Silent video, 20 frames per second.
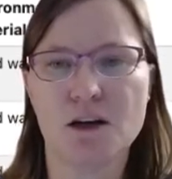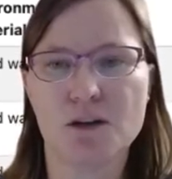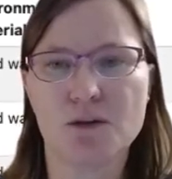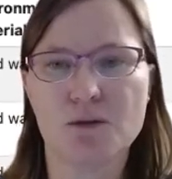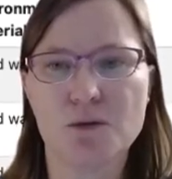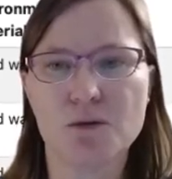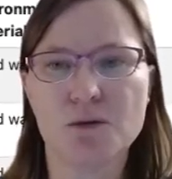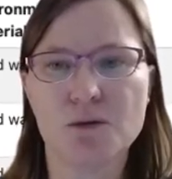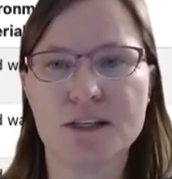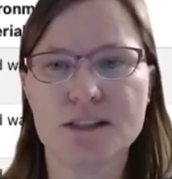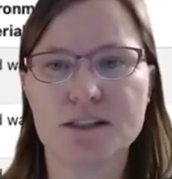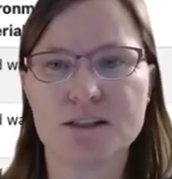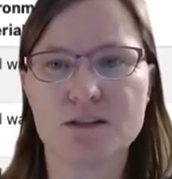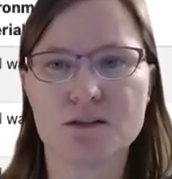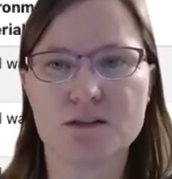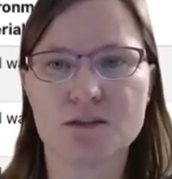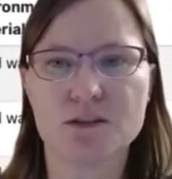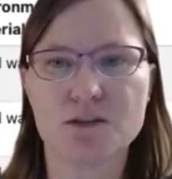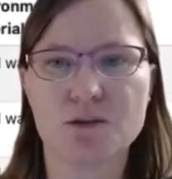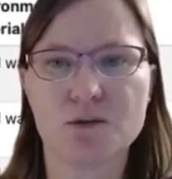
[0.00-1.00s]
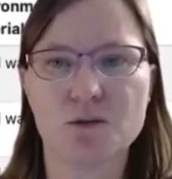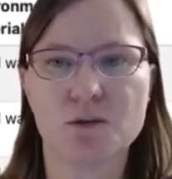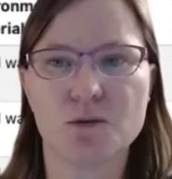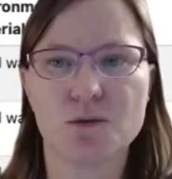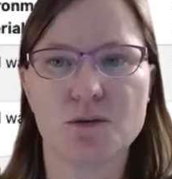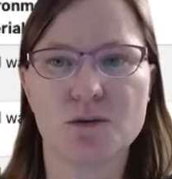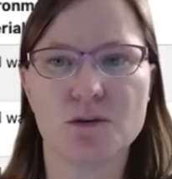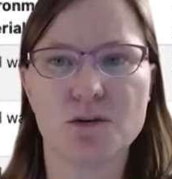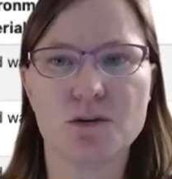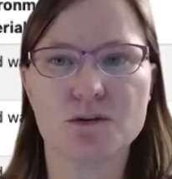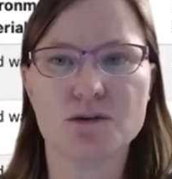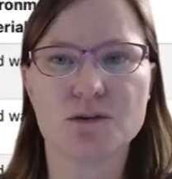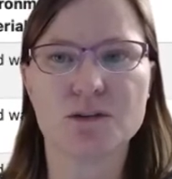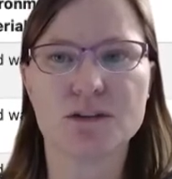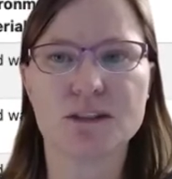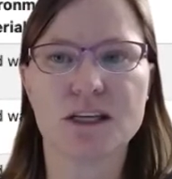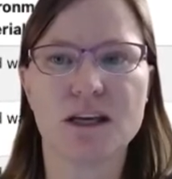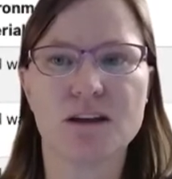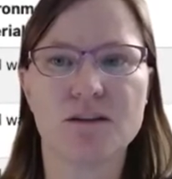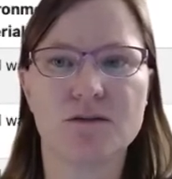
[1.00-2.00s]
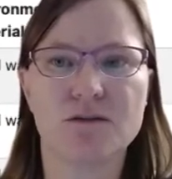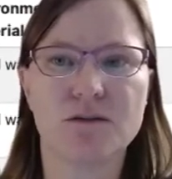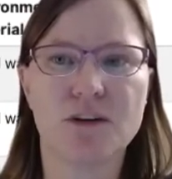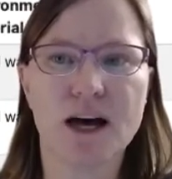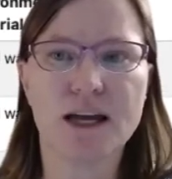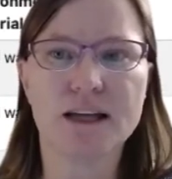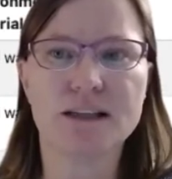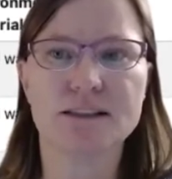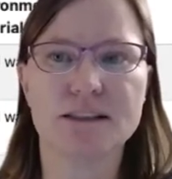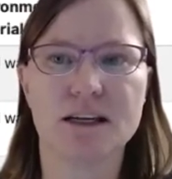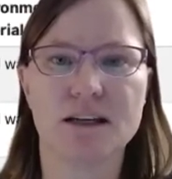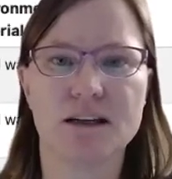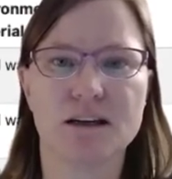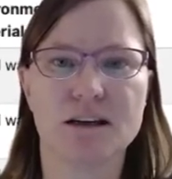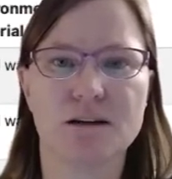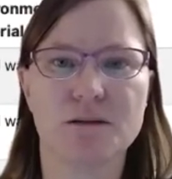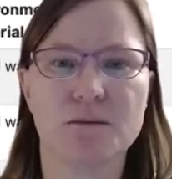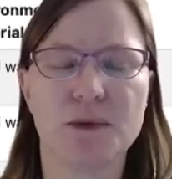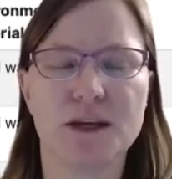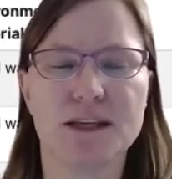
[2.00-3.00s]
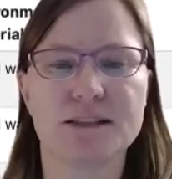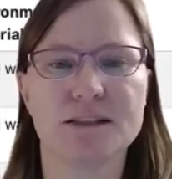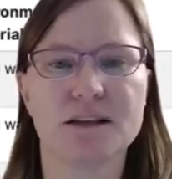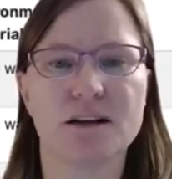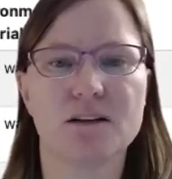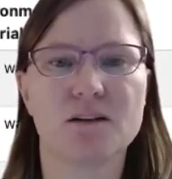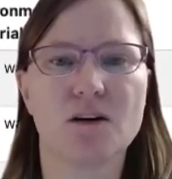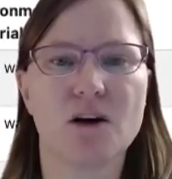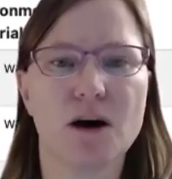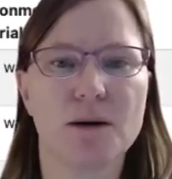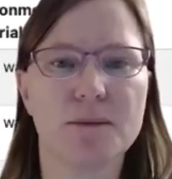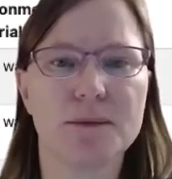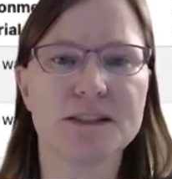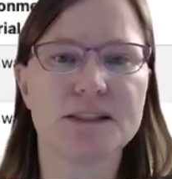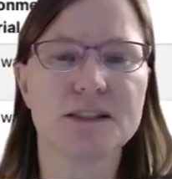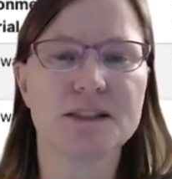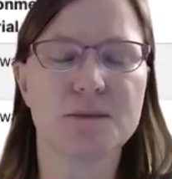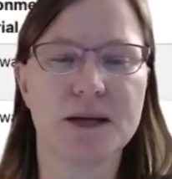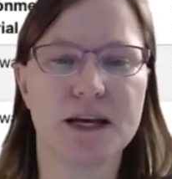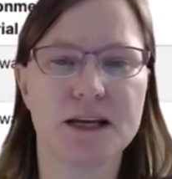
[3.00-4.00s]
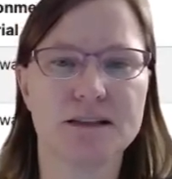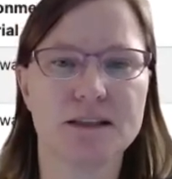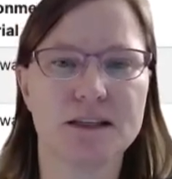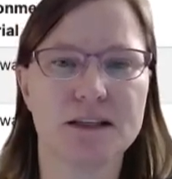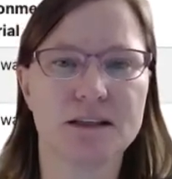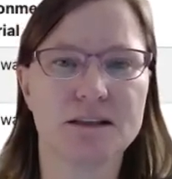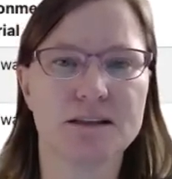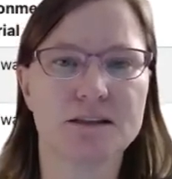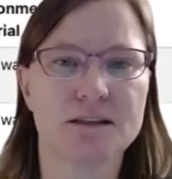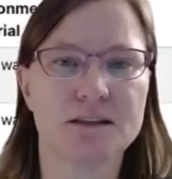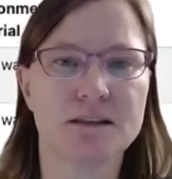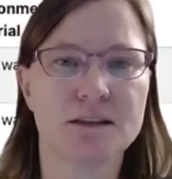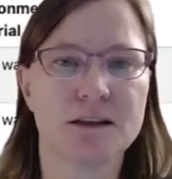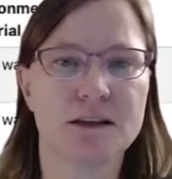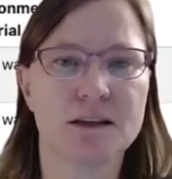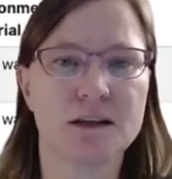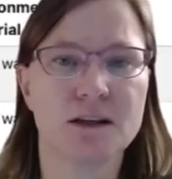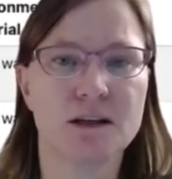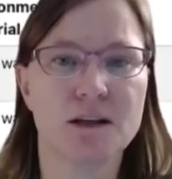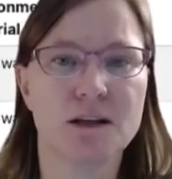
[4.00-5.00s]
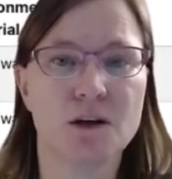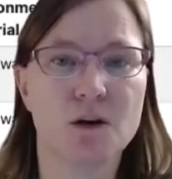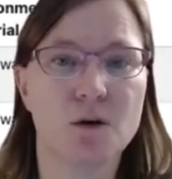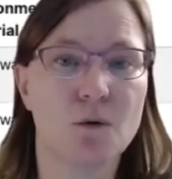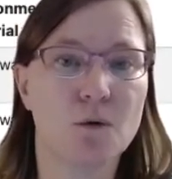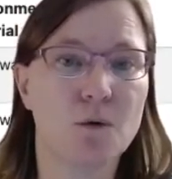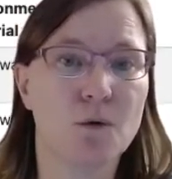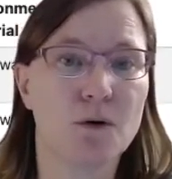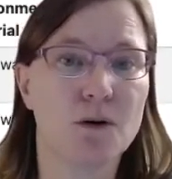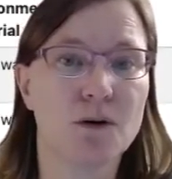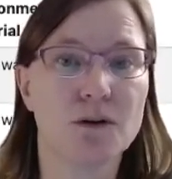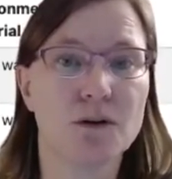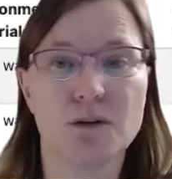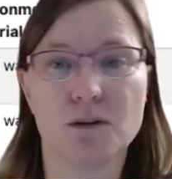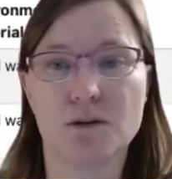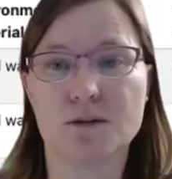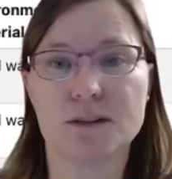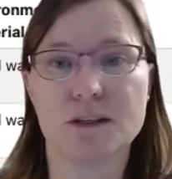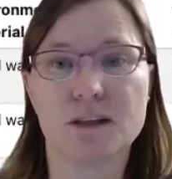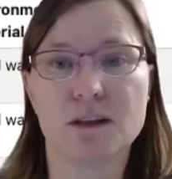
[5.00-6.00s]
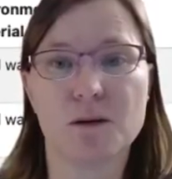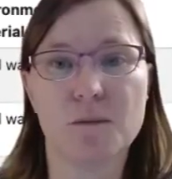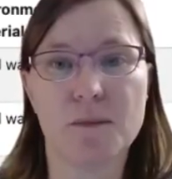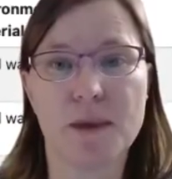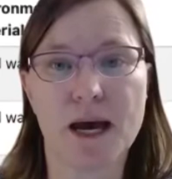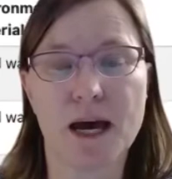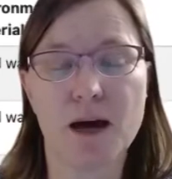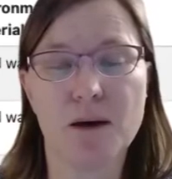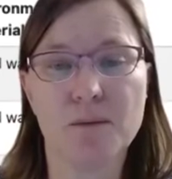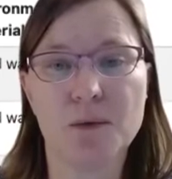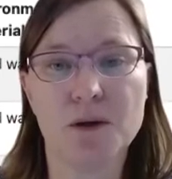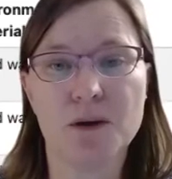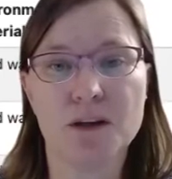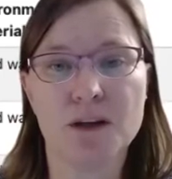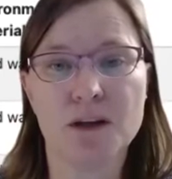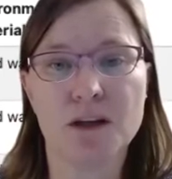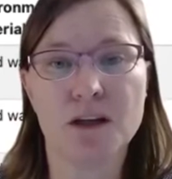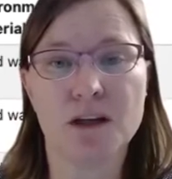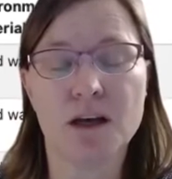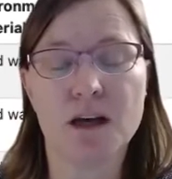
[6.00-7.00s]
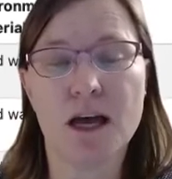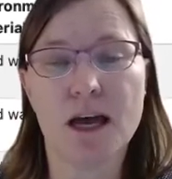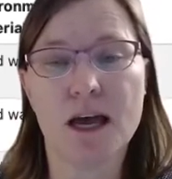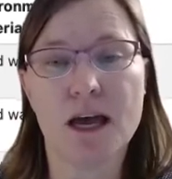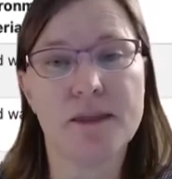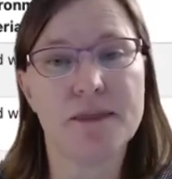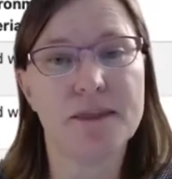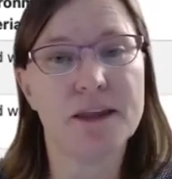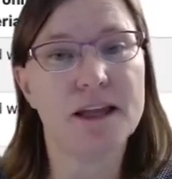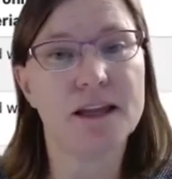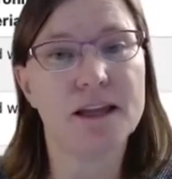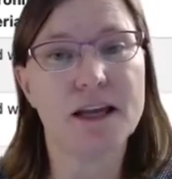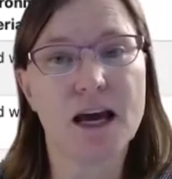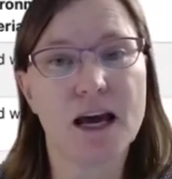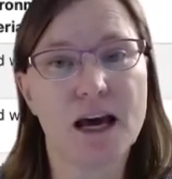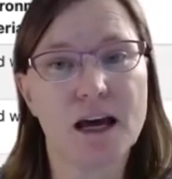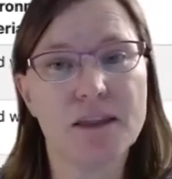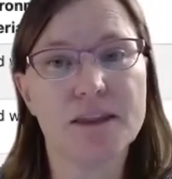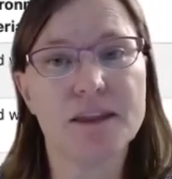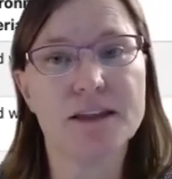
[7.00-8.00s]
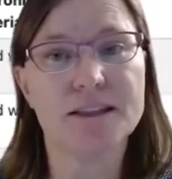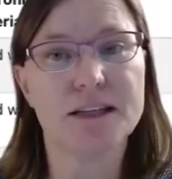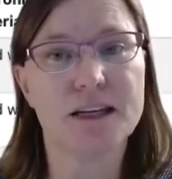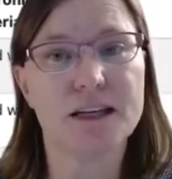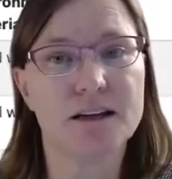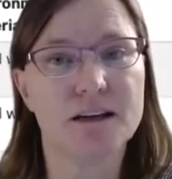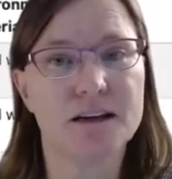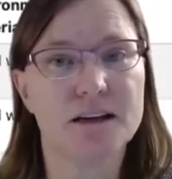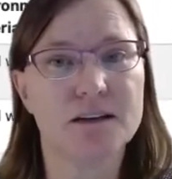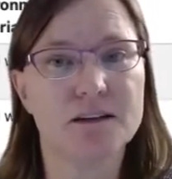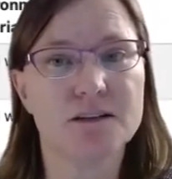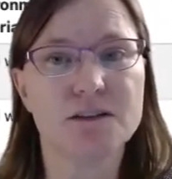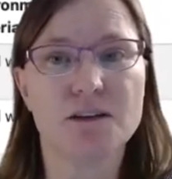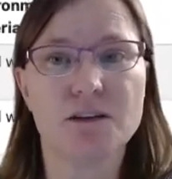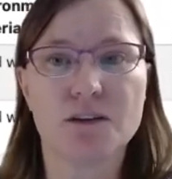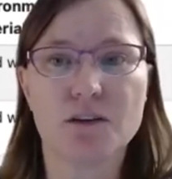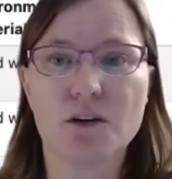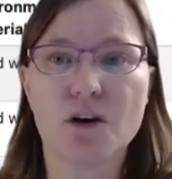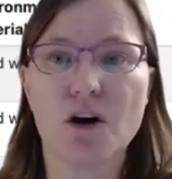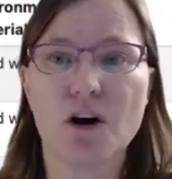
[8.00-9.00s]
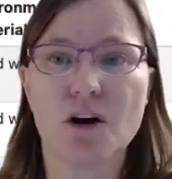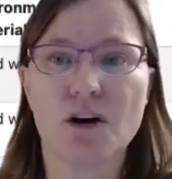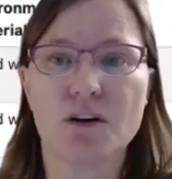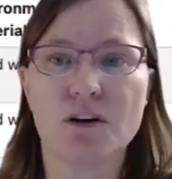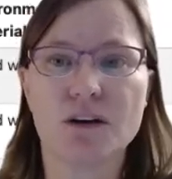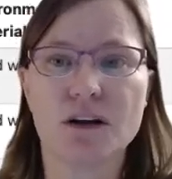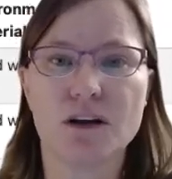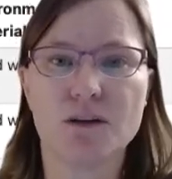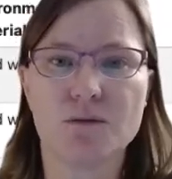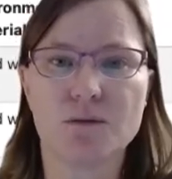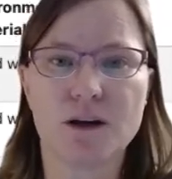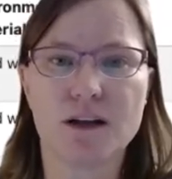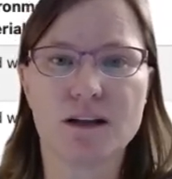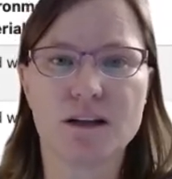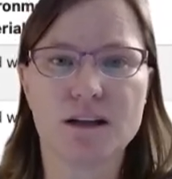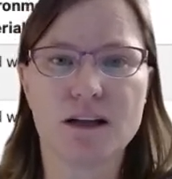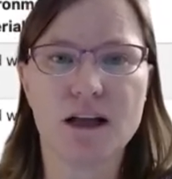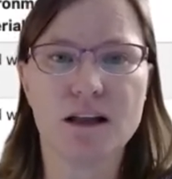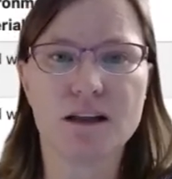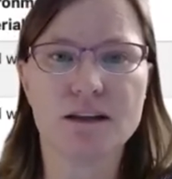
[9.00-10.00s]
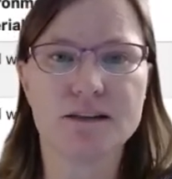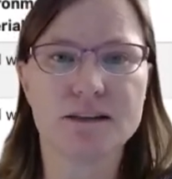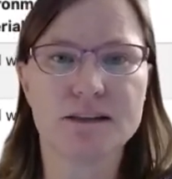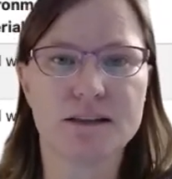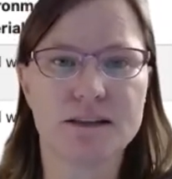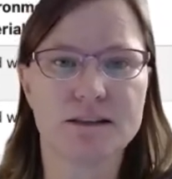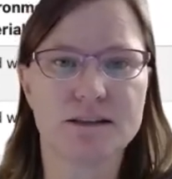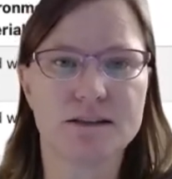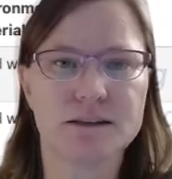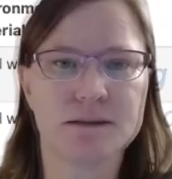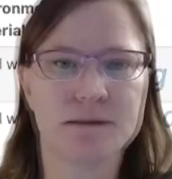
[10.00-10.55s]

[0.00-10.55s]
Through this search tool, users can find data based on common semantics or using the map, and then add the data to their cart and run analyses.